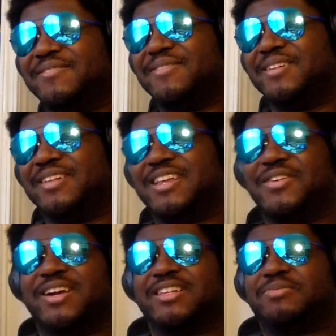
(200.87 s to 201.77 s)
Well,
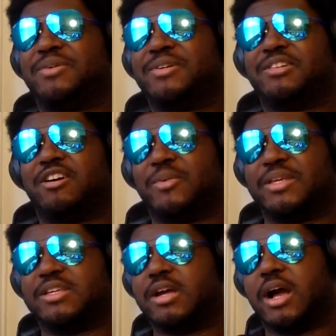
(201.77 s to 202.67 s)
anyway, that's pretty much all
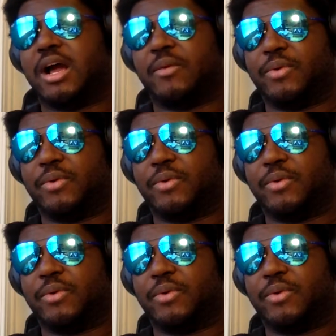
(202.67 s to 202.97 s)
we got.